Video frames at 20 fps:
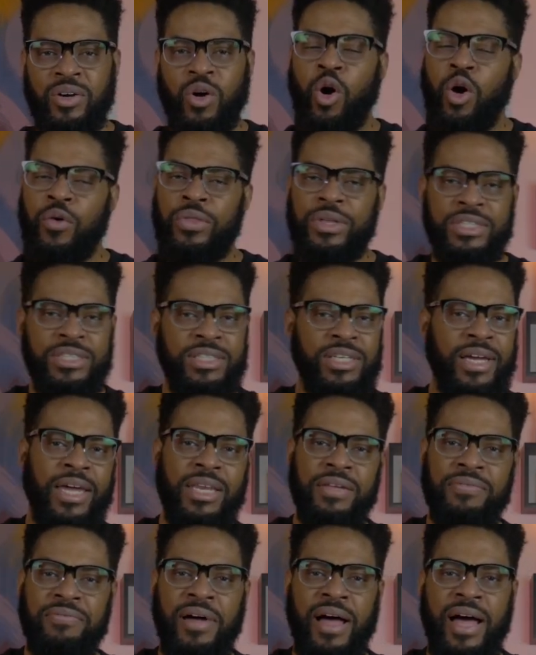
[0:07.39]
or the
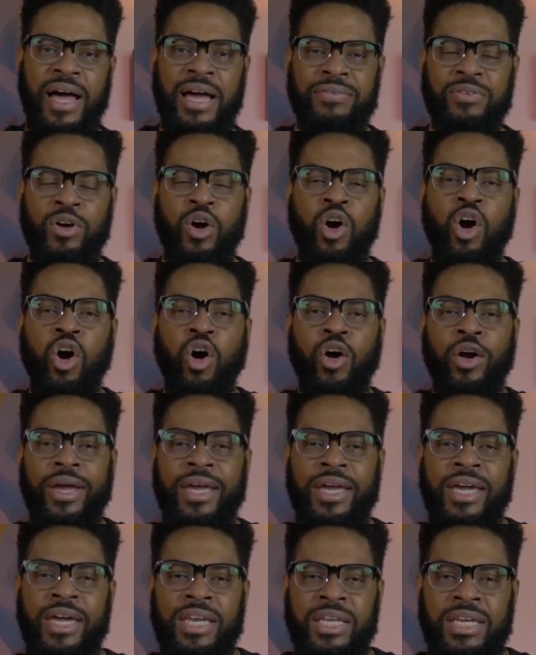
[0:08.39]
G85 or
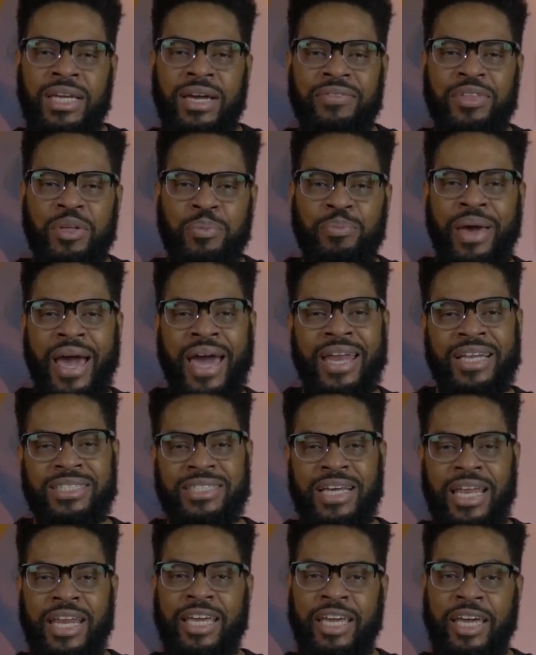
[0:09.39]
any of the
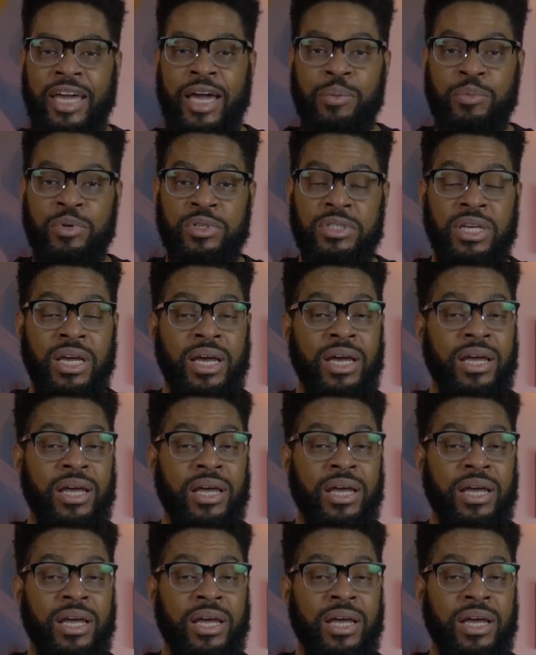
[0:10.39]
Panasonic cameras